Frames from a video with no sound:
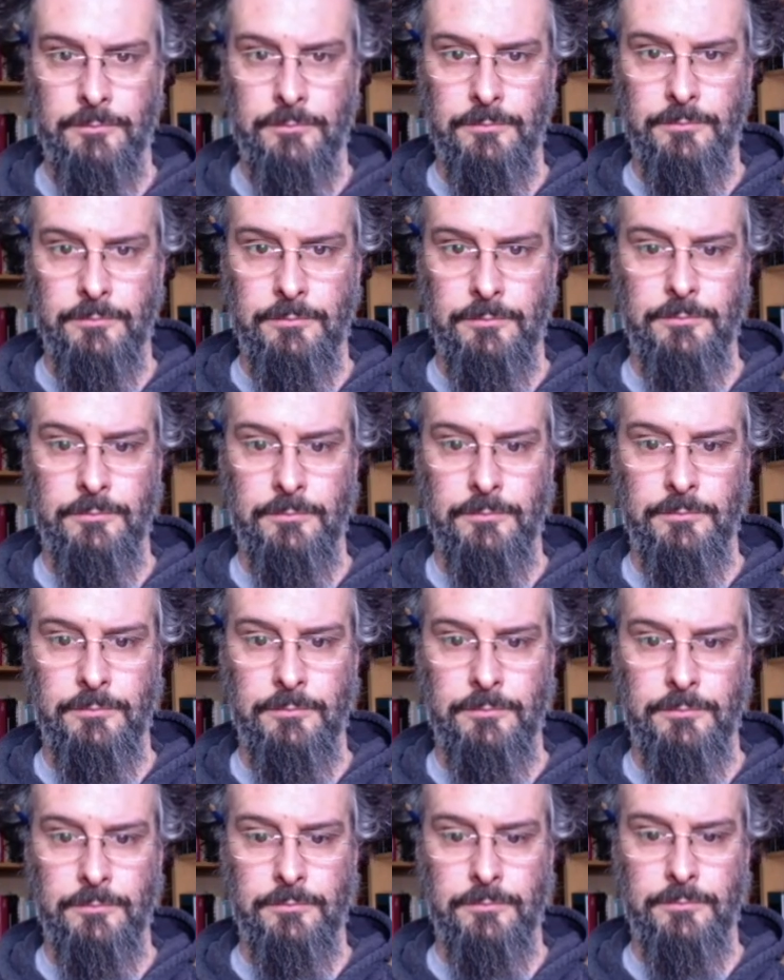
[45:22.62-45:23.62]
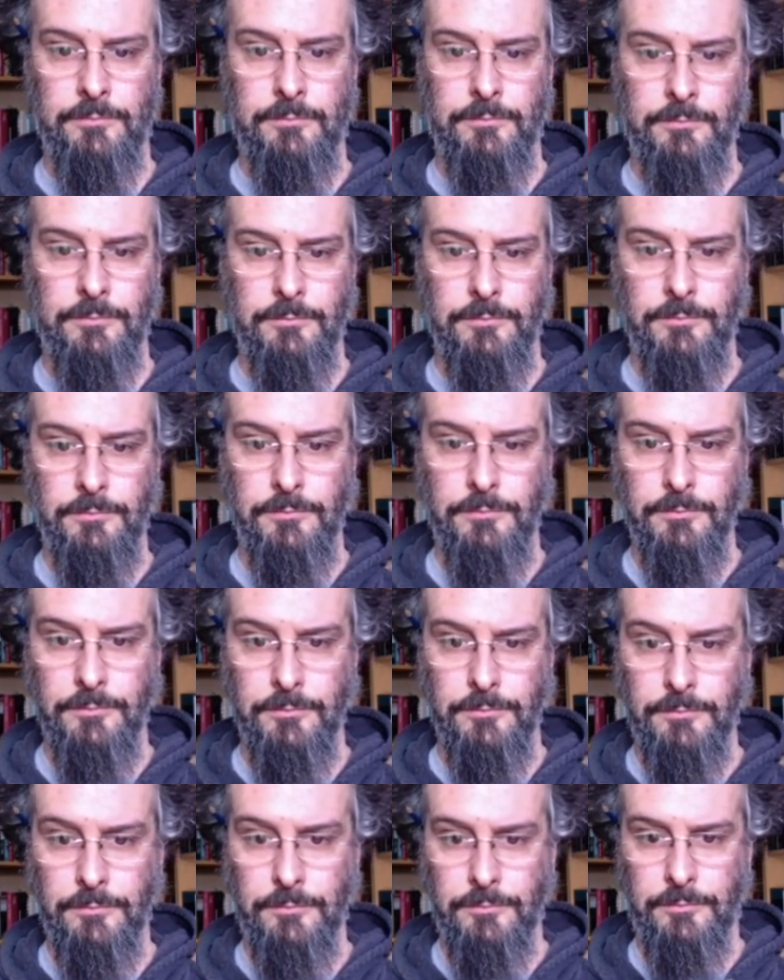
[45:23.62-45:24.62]

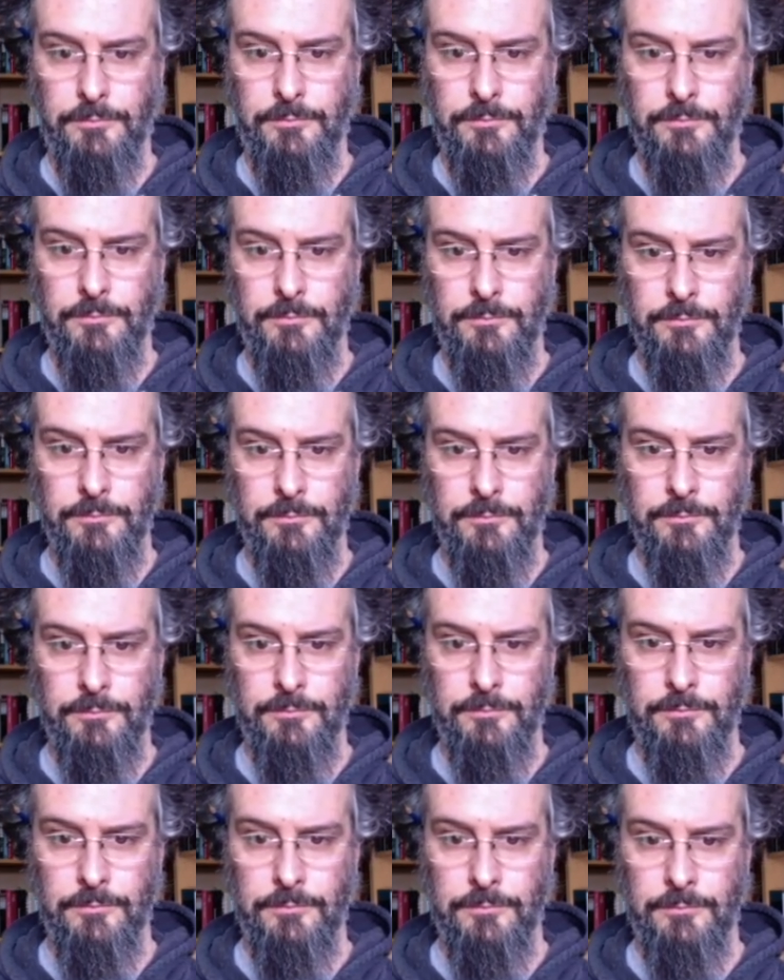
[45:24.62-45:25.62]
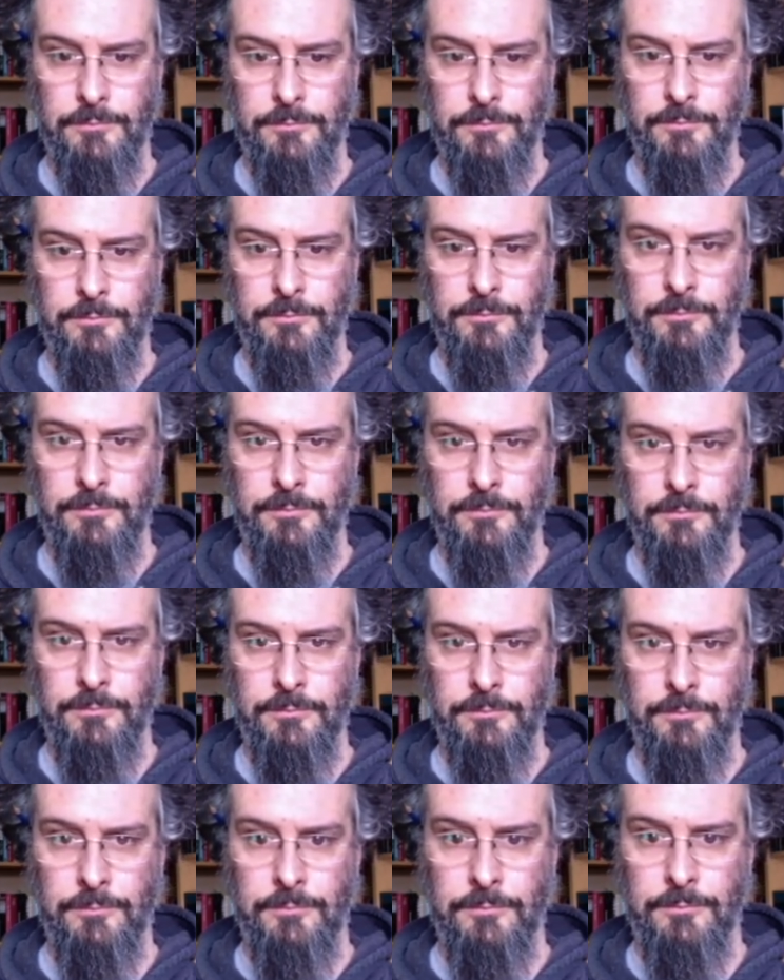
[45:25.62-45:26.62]

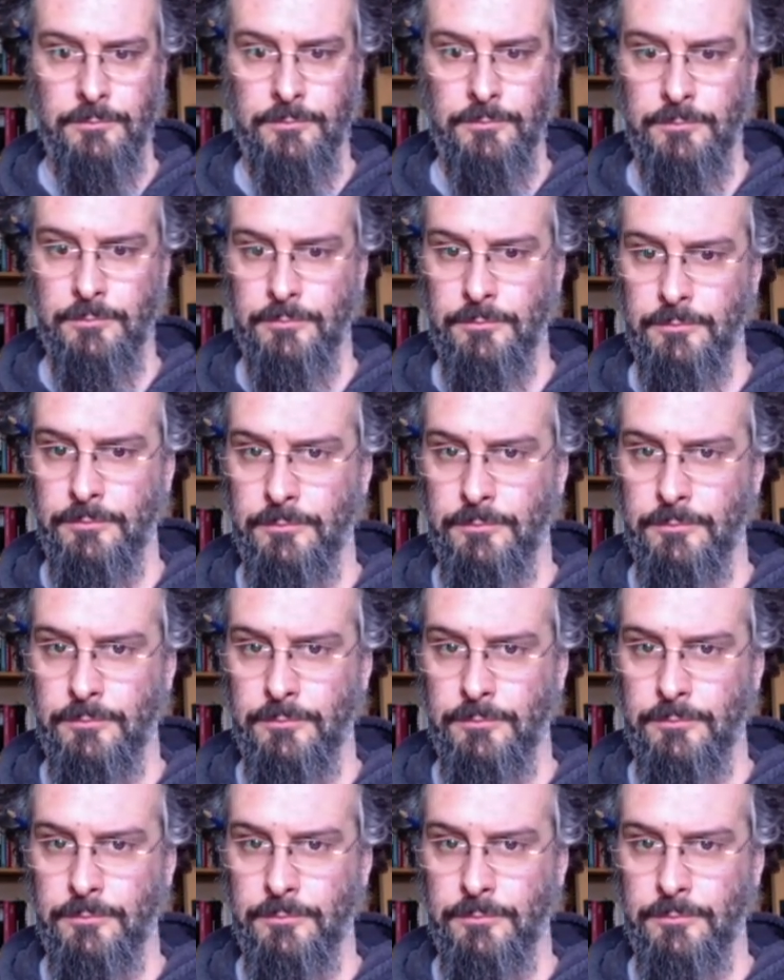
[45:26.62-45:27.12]
No words are spoken by the person on screen.